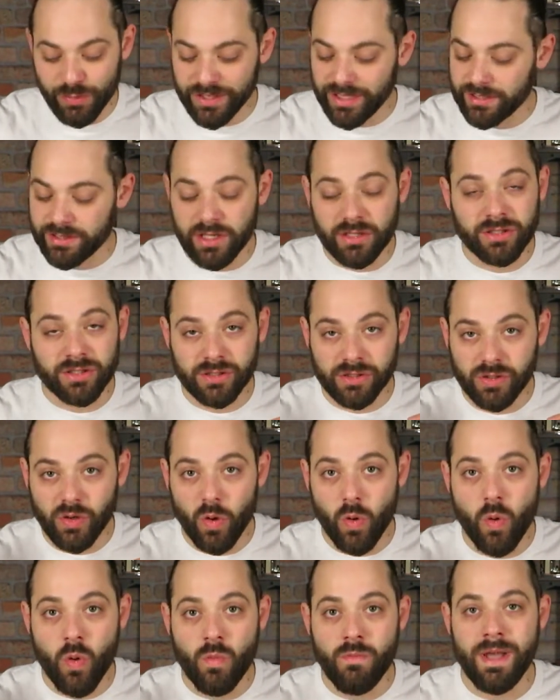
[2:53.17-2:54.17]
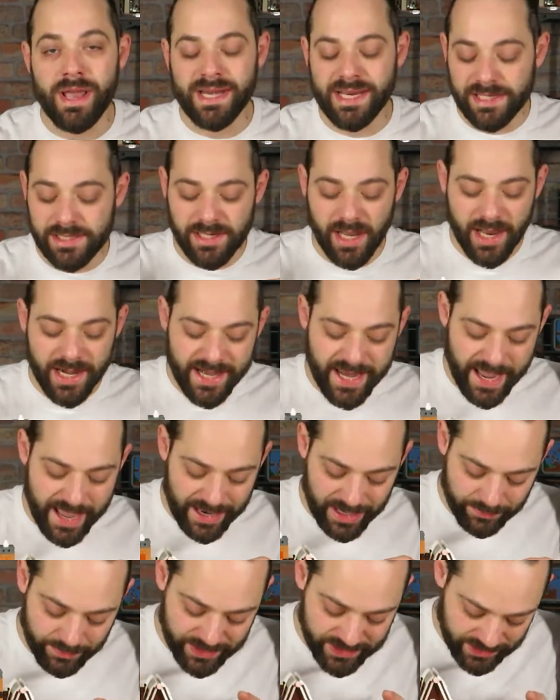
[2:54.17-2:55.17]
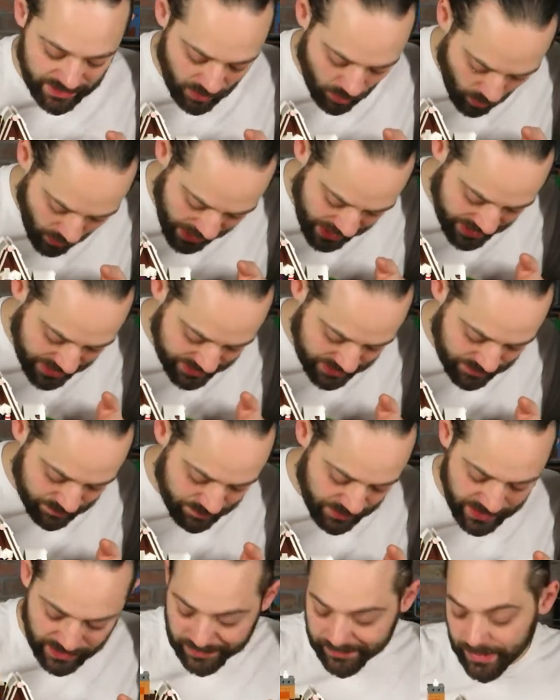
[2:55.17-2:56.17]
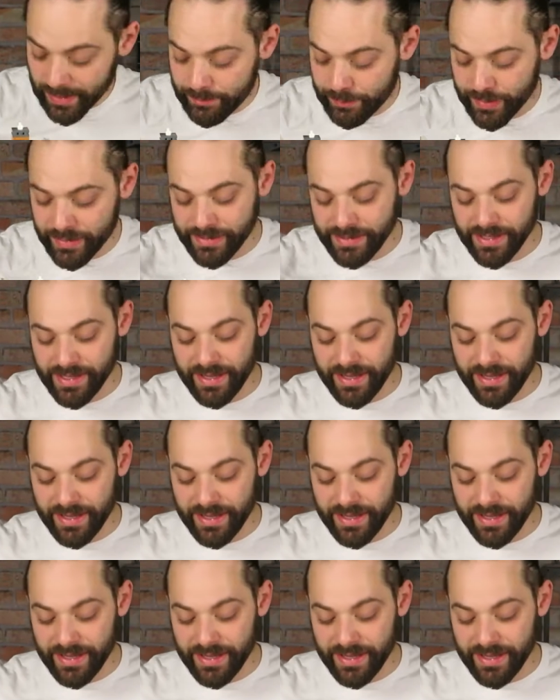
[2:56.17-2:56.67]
but there's so many tiny elements in the way this is built up